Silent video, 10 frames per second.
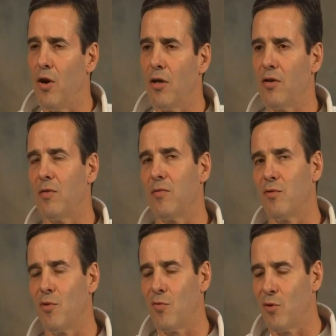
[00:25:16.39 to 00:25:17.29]
not
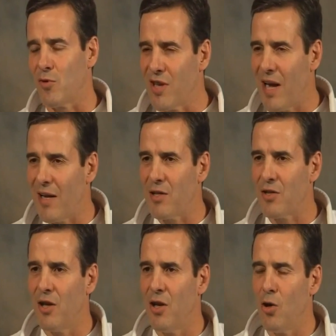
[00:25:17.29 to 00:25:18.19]
to challenge